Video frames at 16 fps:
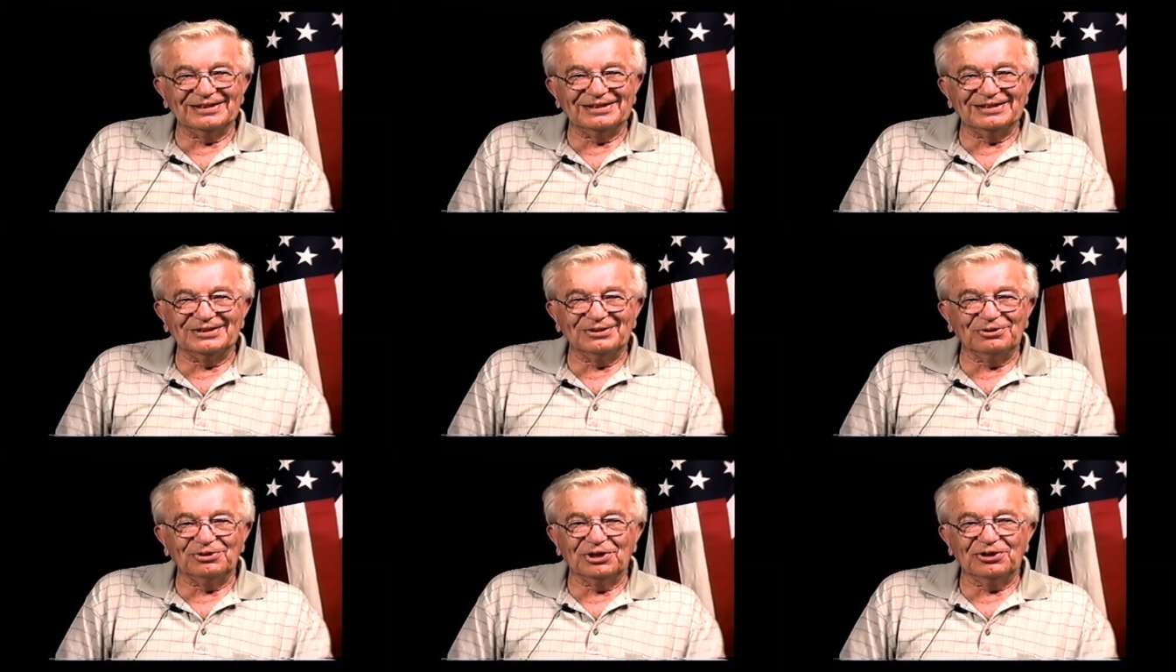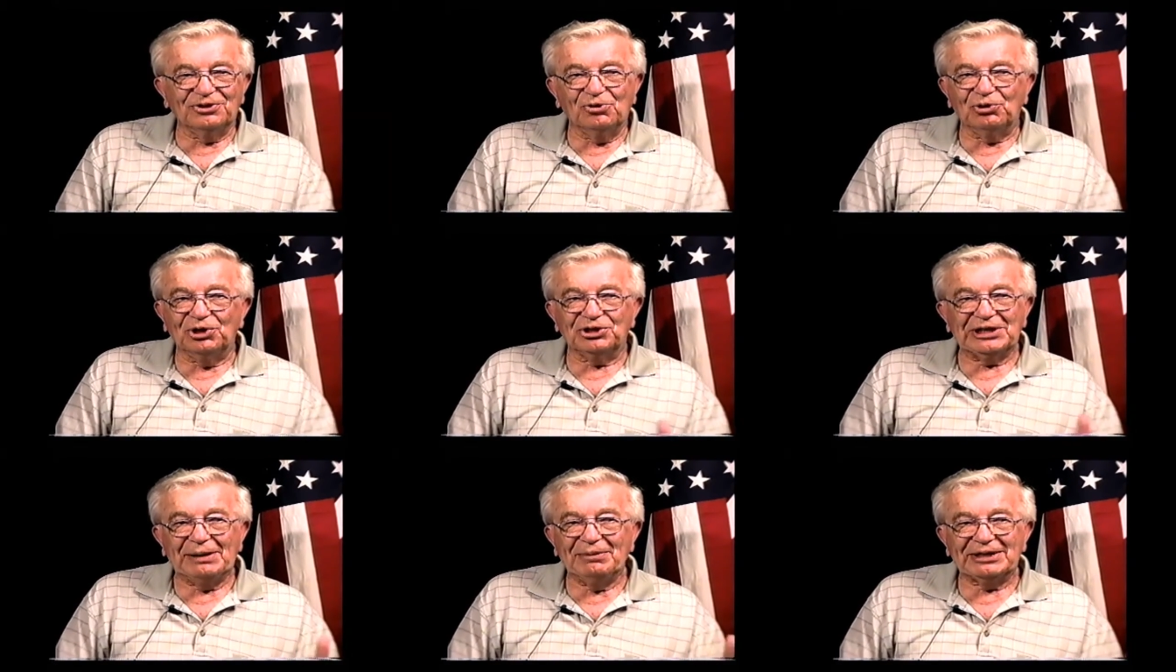That's the only
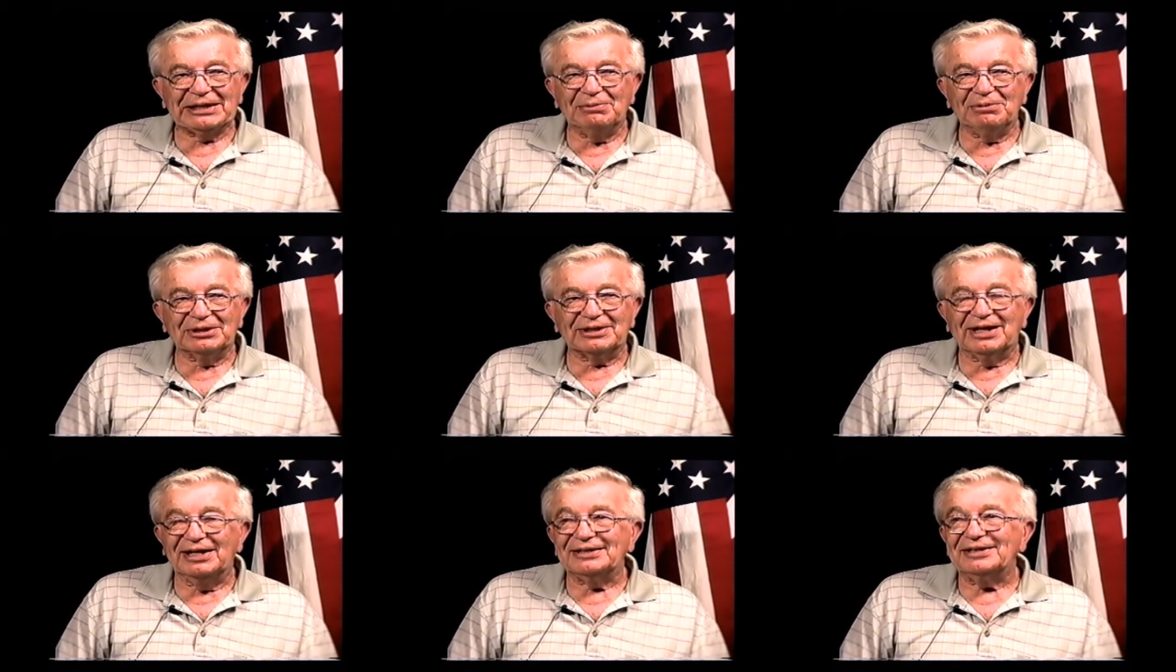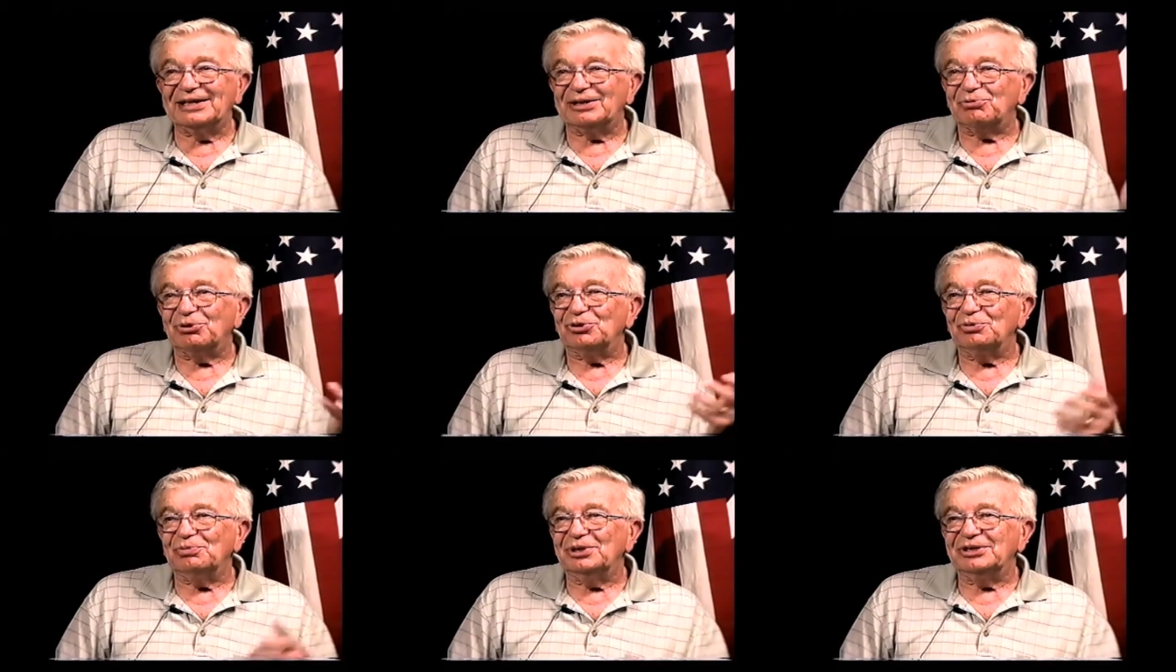time I come into contact with
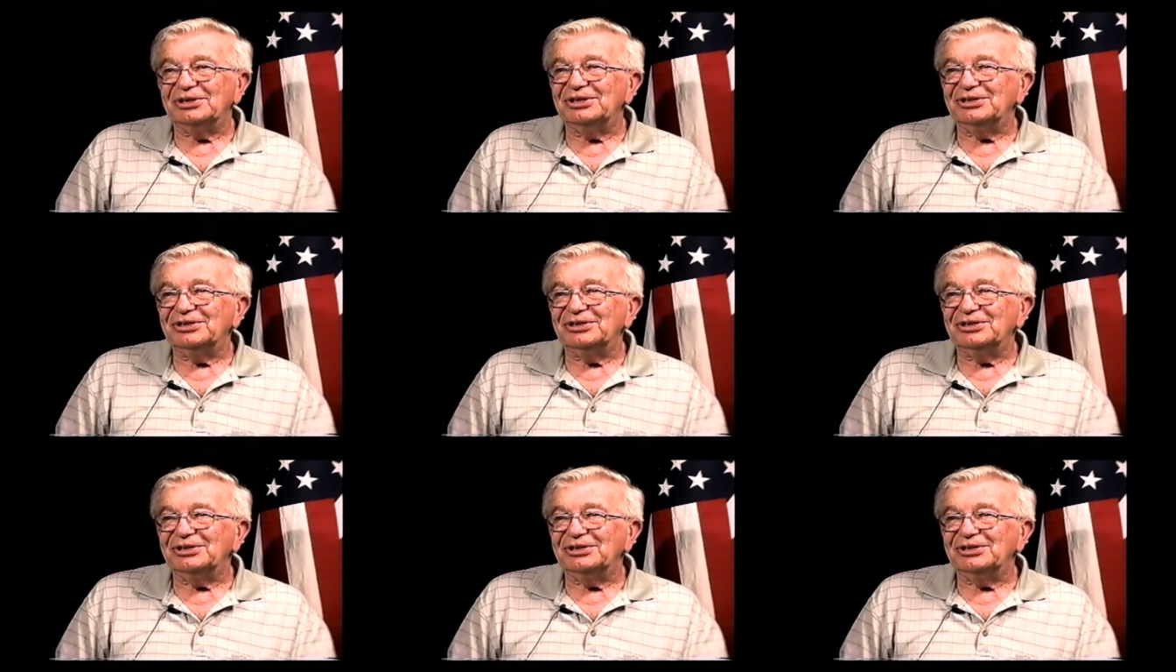them. I didn't.